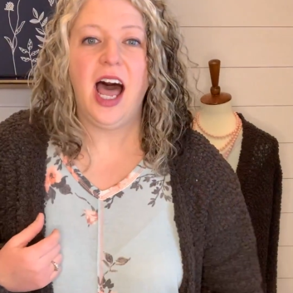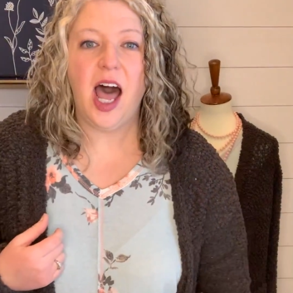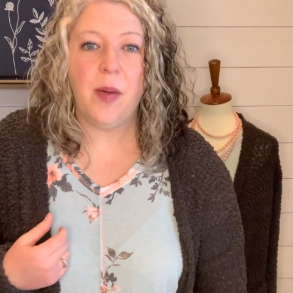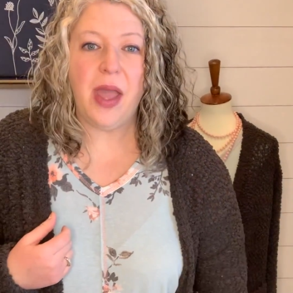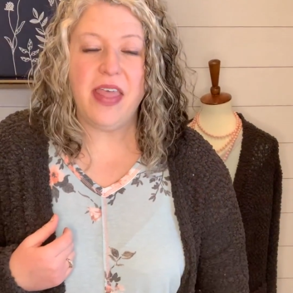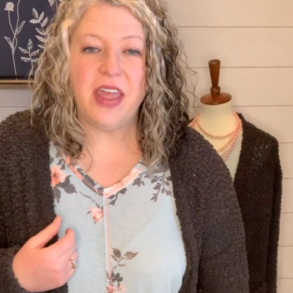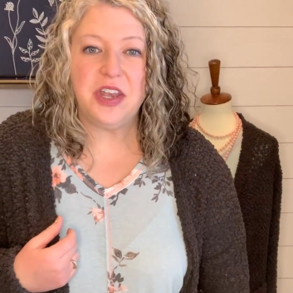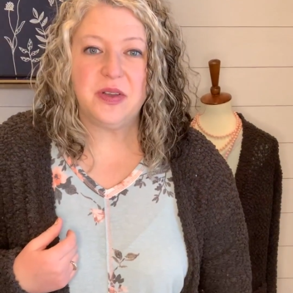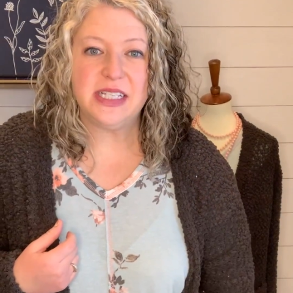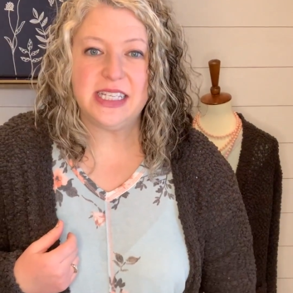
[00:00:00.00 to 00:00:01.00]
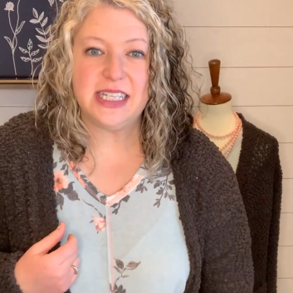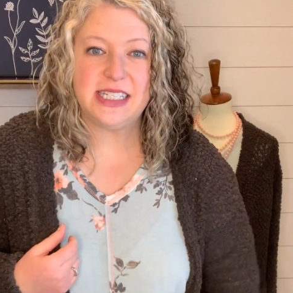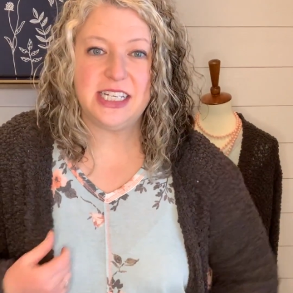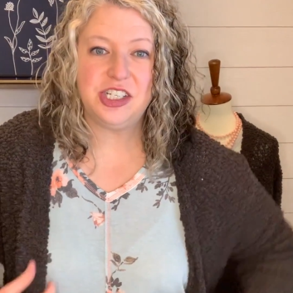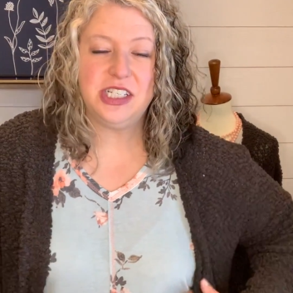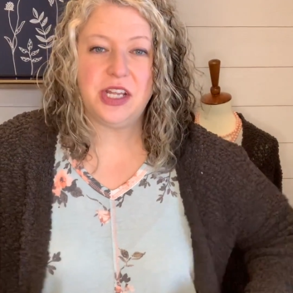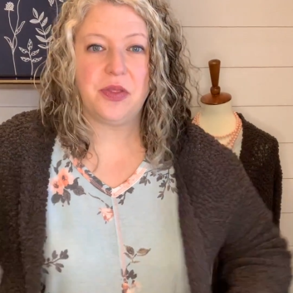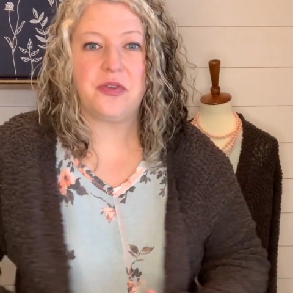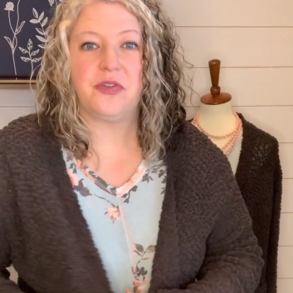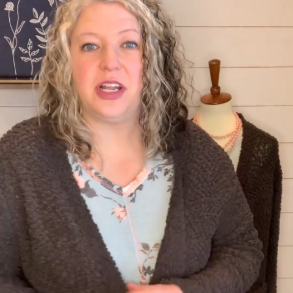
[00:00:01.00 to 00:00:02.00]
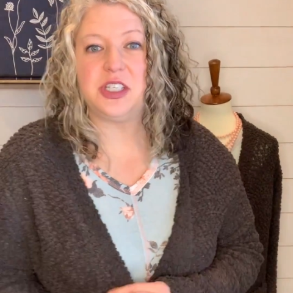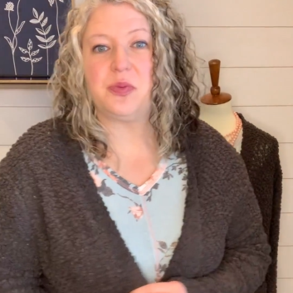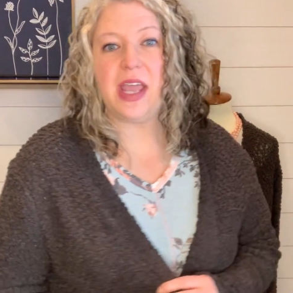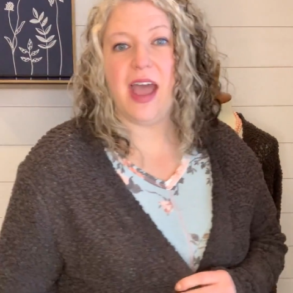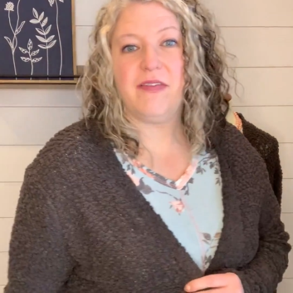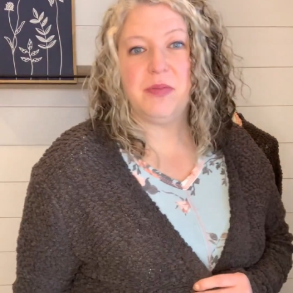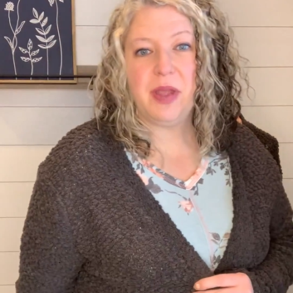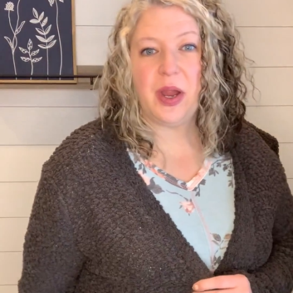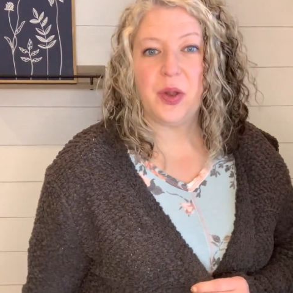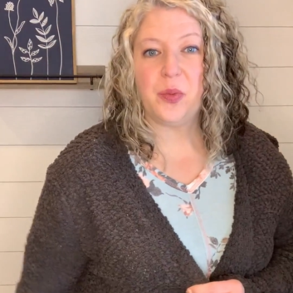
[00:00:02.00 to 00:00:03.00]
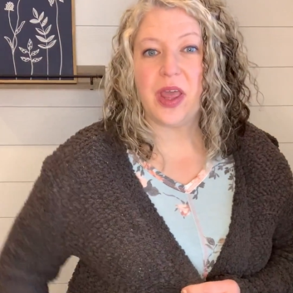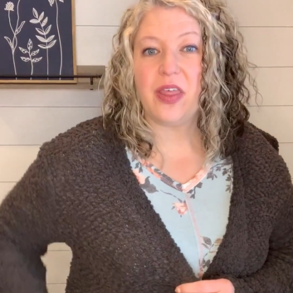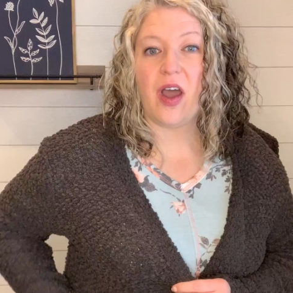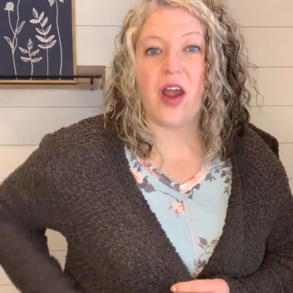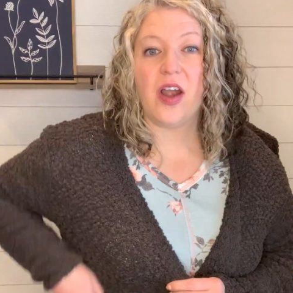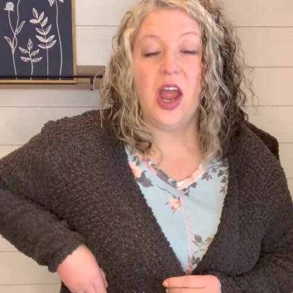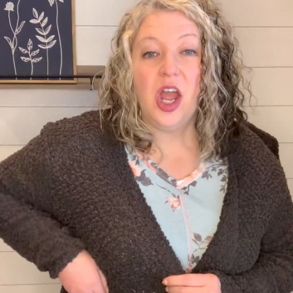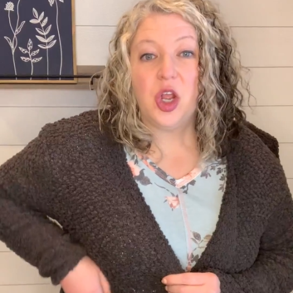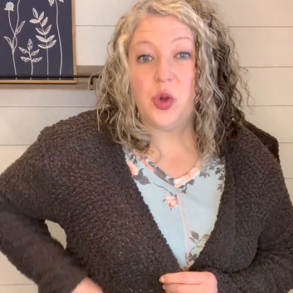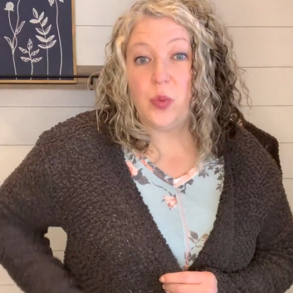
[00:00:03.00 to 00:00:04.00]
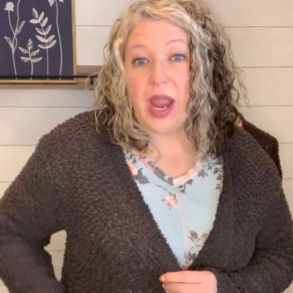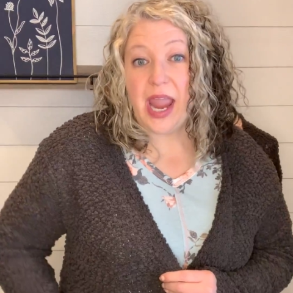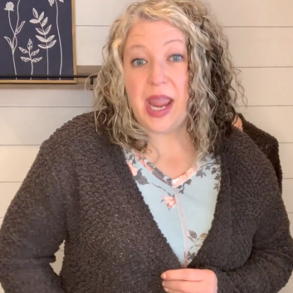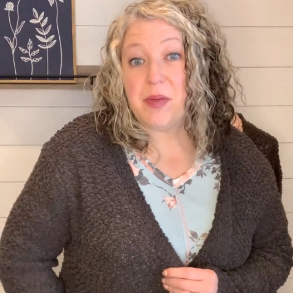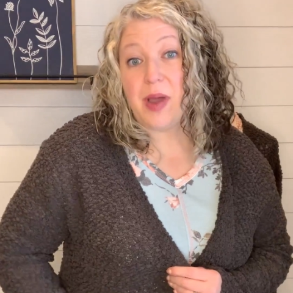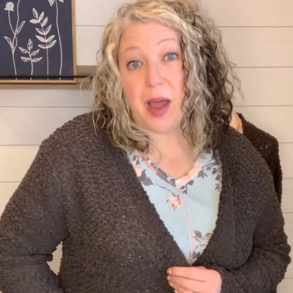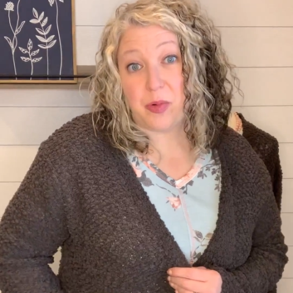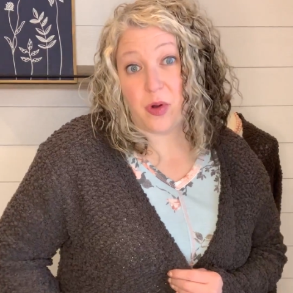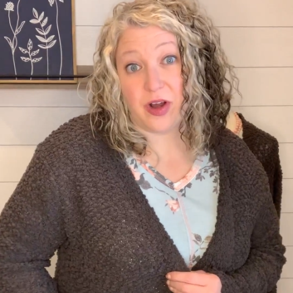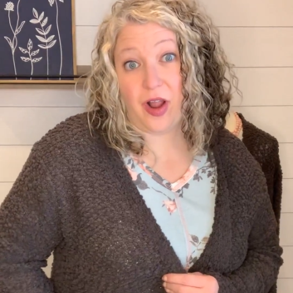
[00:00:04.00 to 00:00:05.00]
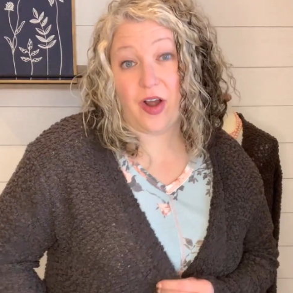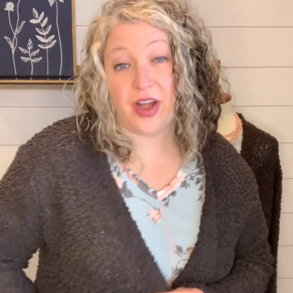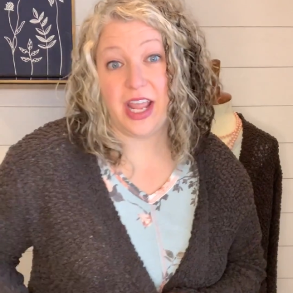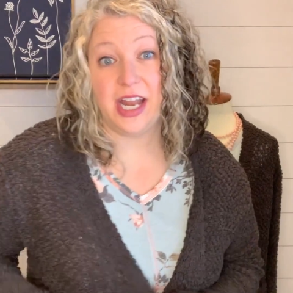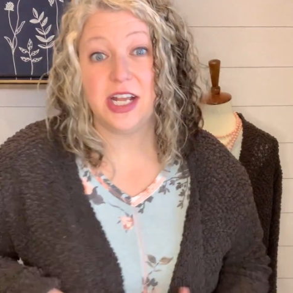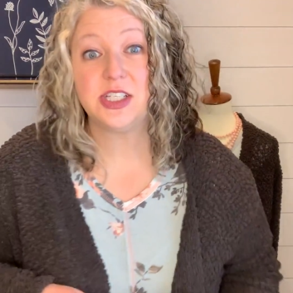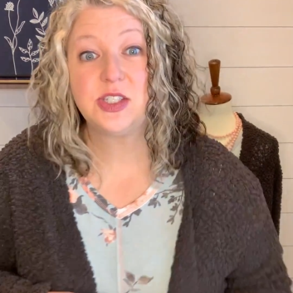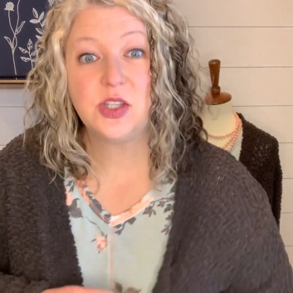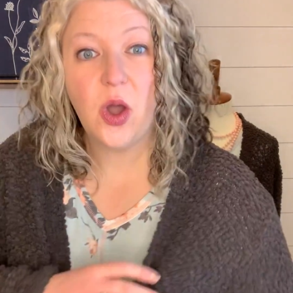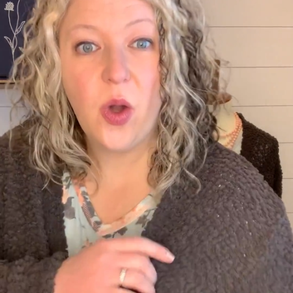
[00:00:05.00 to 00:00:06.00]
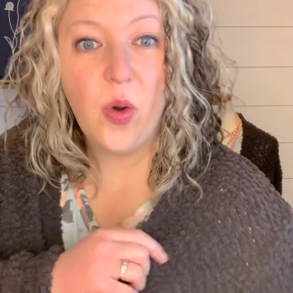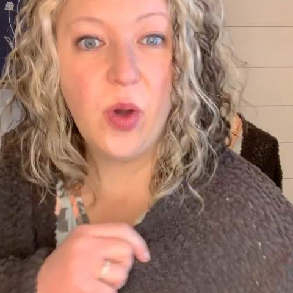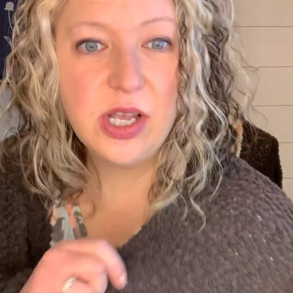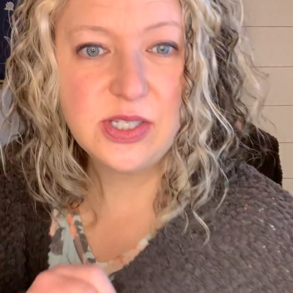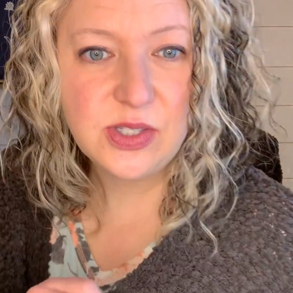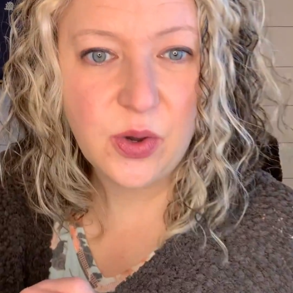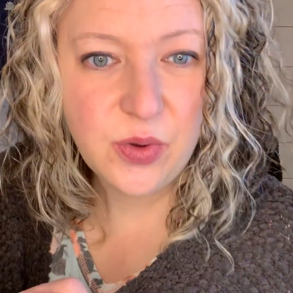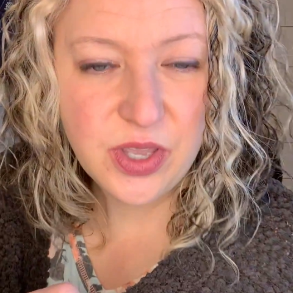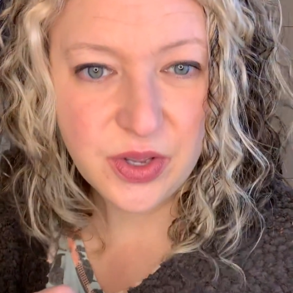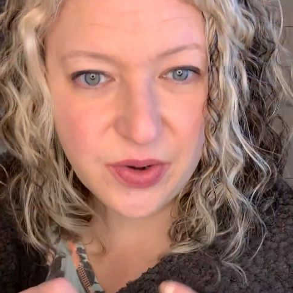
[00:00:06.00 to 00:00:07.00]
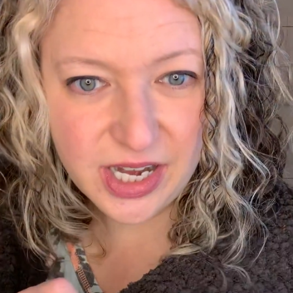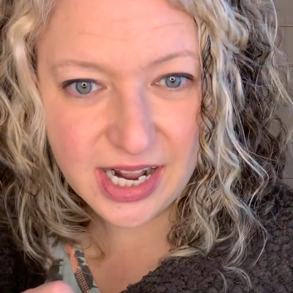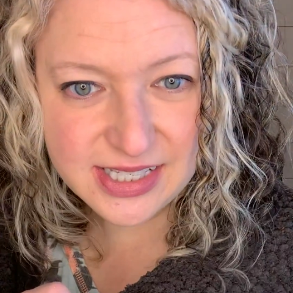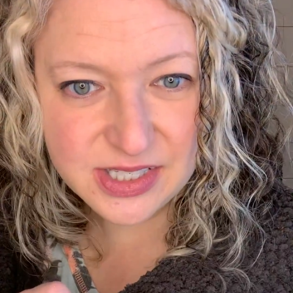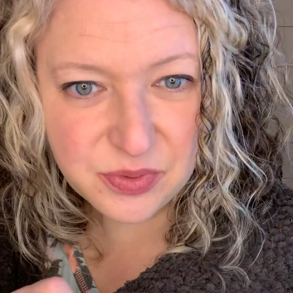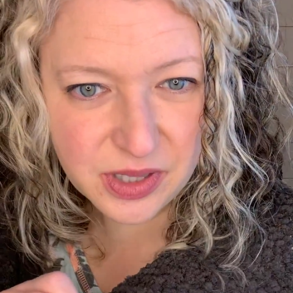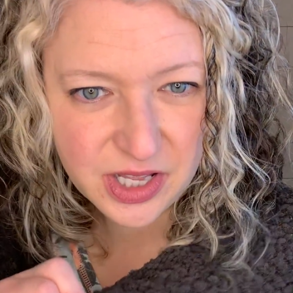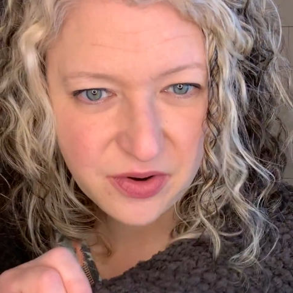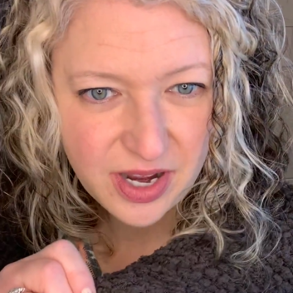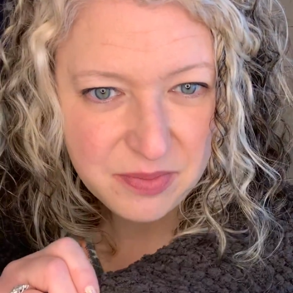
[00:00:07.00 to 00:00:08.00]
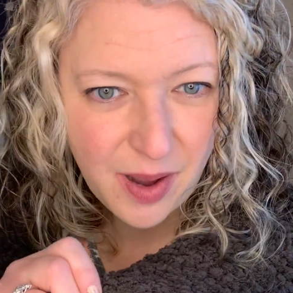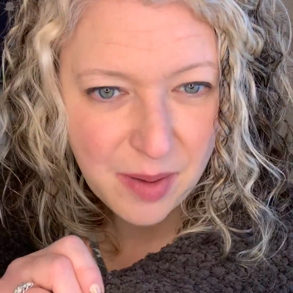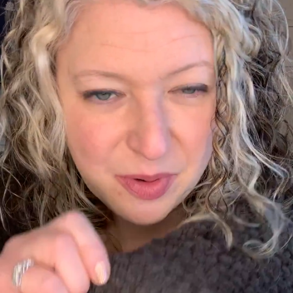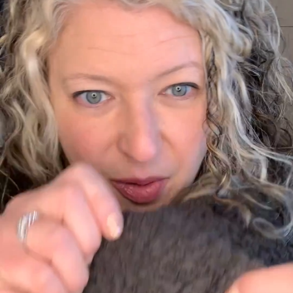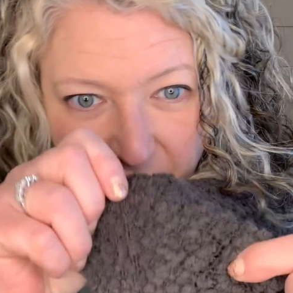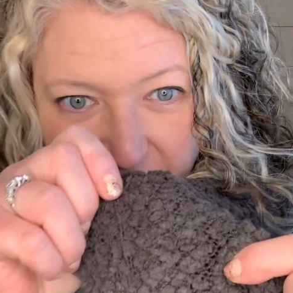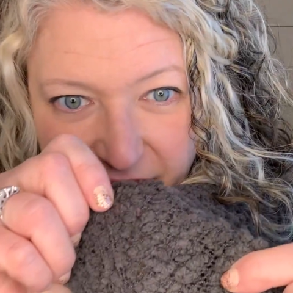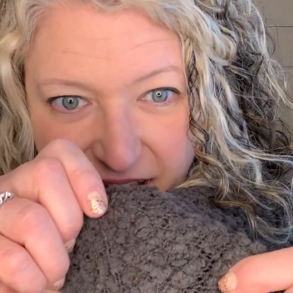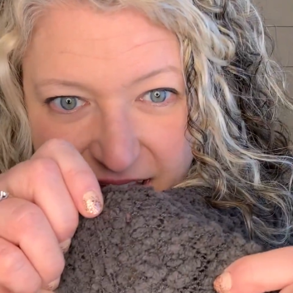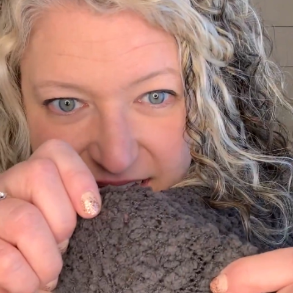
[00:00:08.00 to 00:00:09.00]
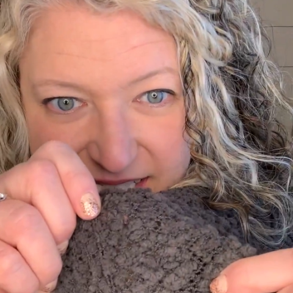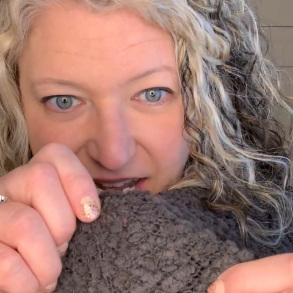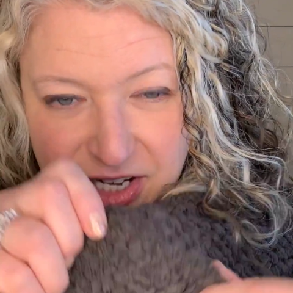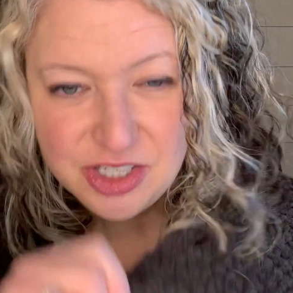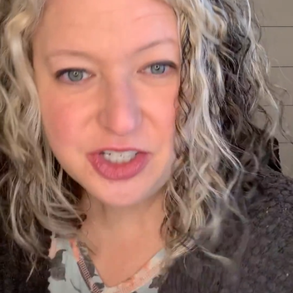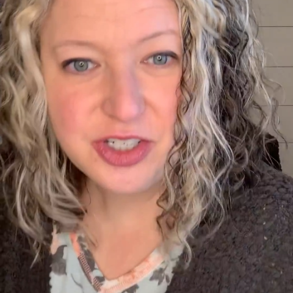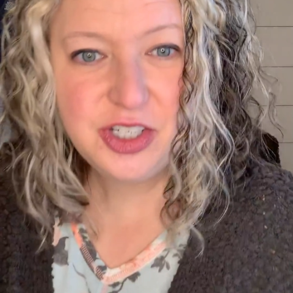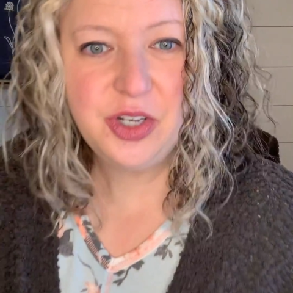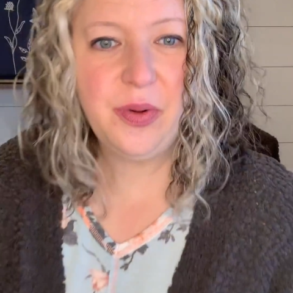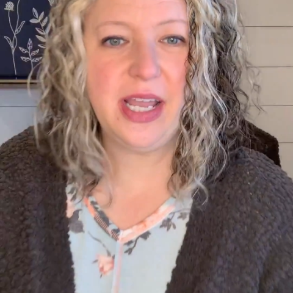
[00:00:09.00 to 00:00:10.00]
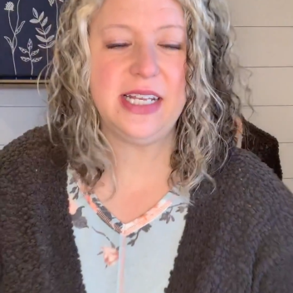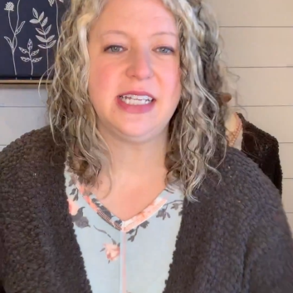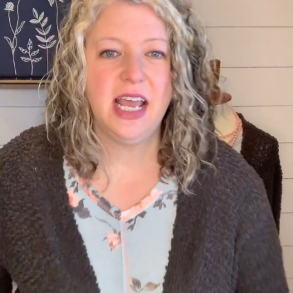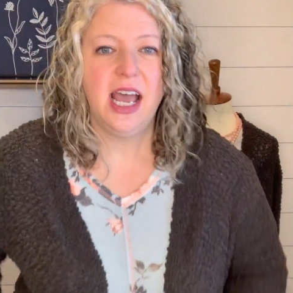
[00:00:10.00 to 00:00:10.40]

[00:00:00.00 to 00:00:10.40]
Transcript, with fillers: Um, and then you can see the stitching down the front. We have it paired with our gray popcorn cardigan. So, so cute. It has this really great popcorn texture to it.